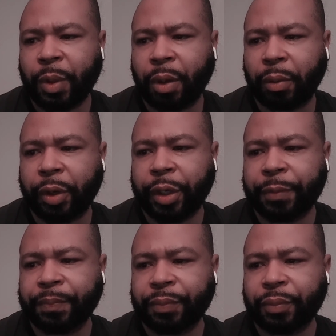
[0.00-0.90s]
All
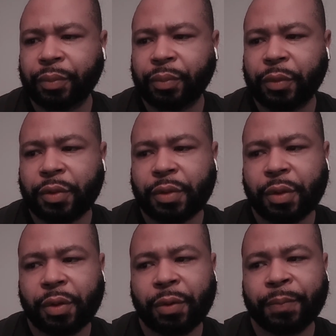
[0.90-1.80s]
right.
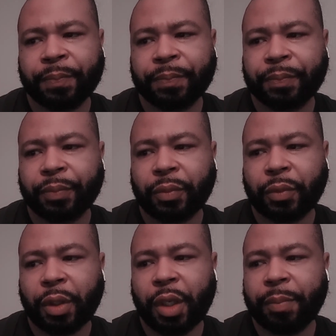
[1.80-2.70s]
So
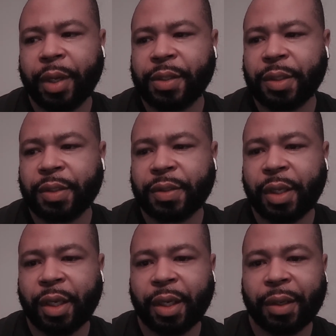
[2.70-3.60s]
he basically
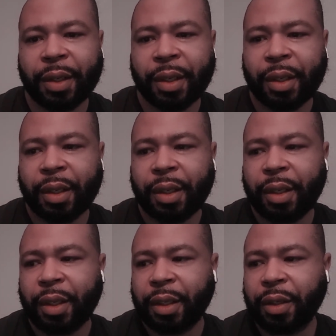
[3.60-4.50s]
saying,
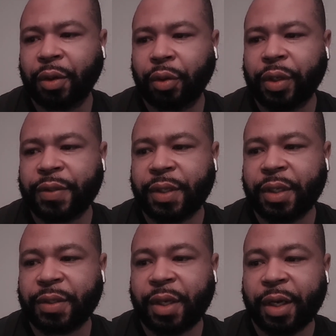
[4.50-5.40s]
you know, he see
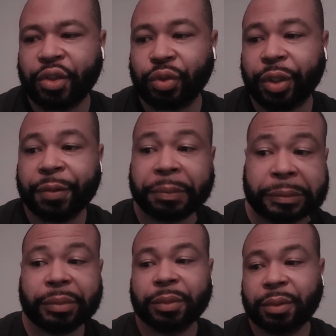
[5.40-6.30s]
his country
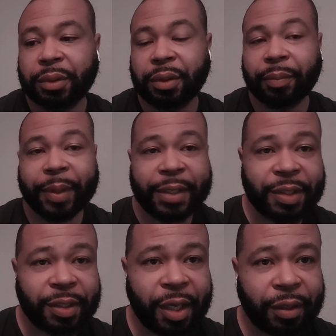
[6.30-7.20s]

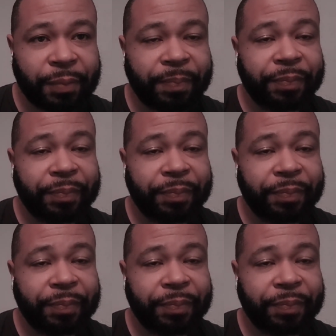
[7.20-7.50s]
basically not